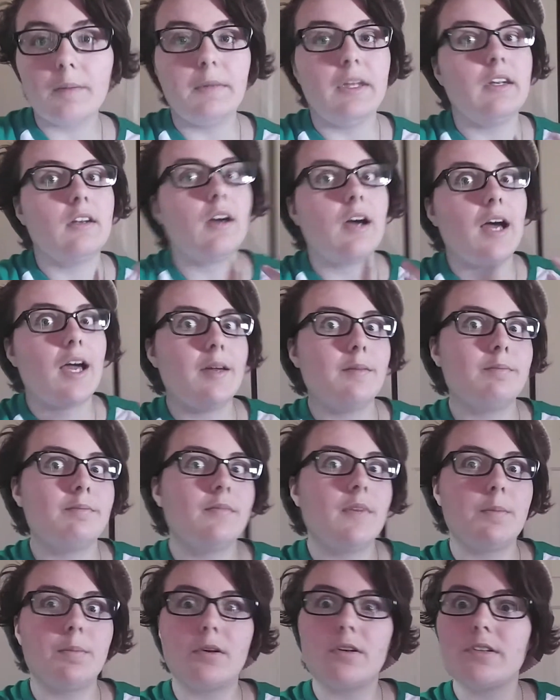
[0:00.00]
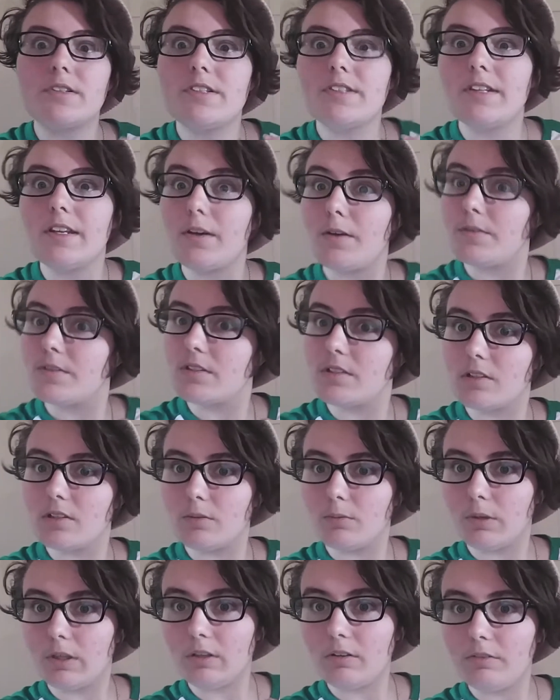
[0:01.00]
I mean, I'm a person that goes to
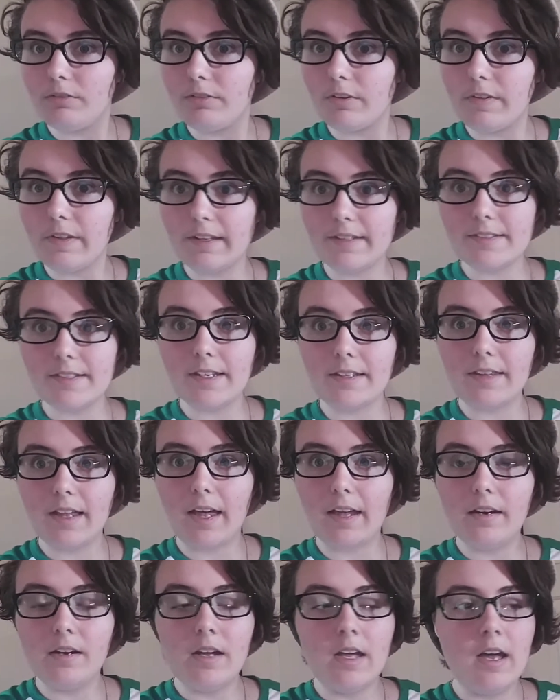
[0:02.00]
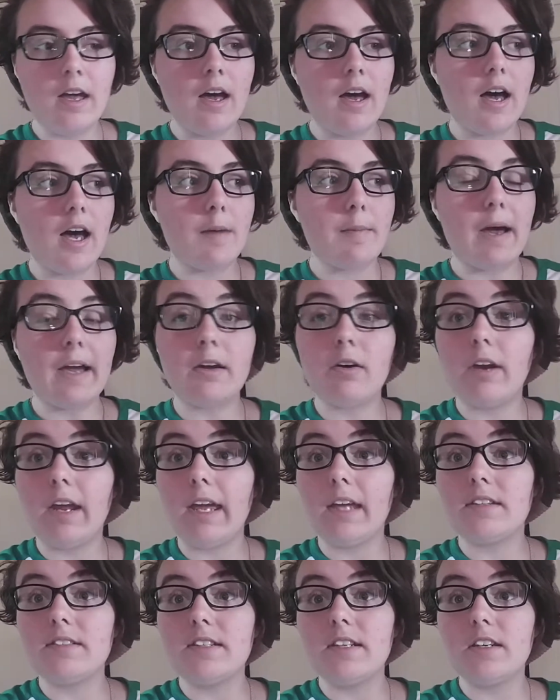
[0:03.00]
Goodwill for things like that. I go to
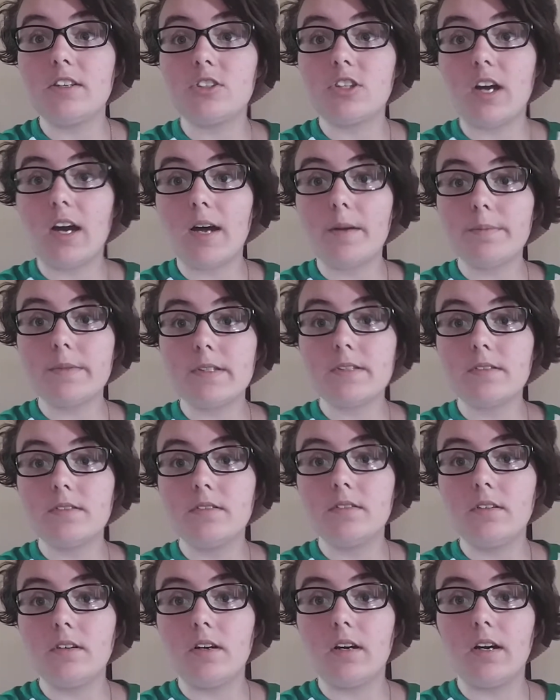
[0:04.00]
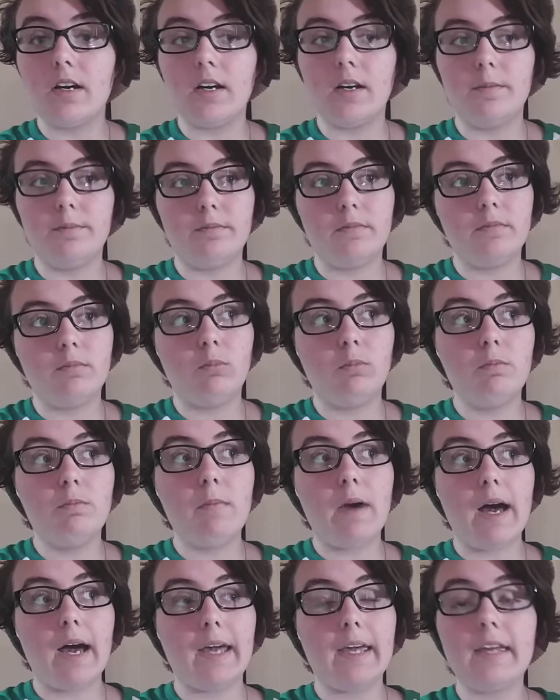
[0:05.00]
antique shops.
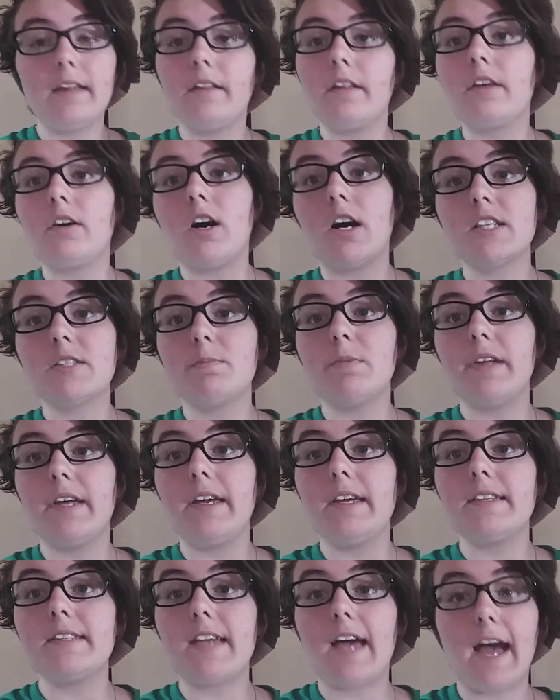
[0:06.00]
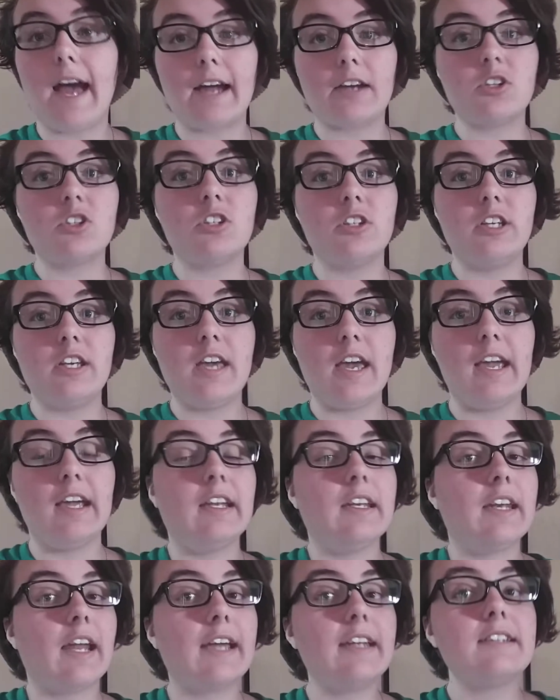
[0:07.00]
My England cosplay is actually a
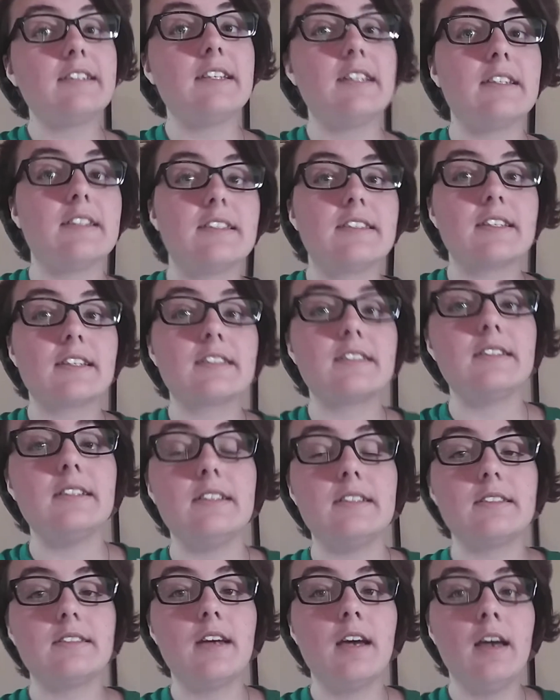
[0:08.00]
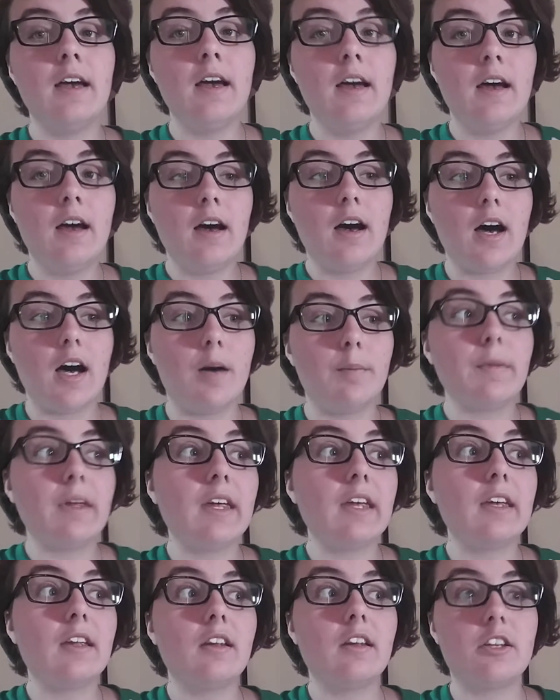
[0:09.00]
1960s
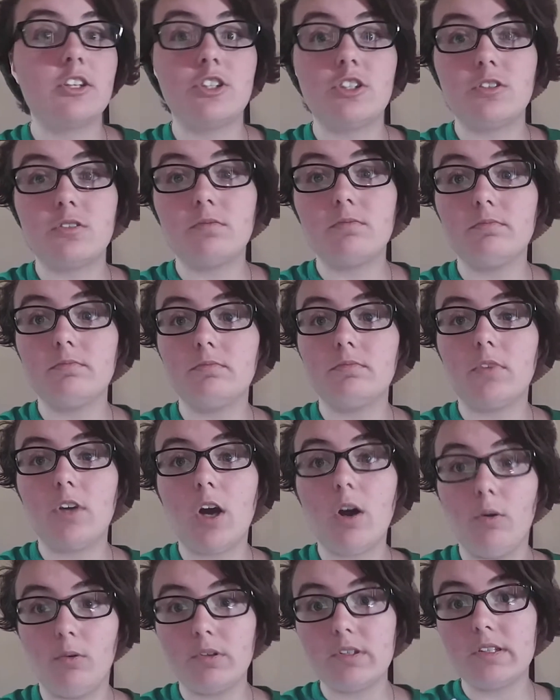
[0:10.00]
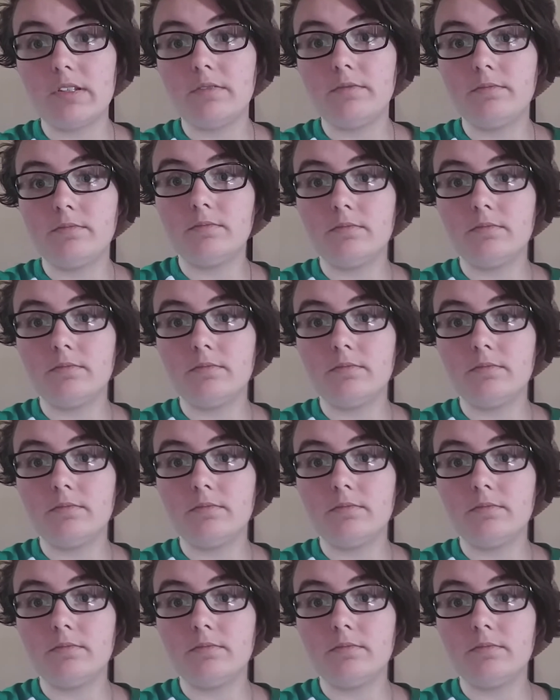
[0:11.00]
English coat,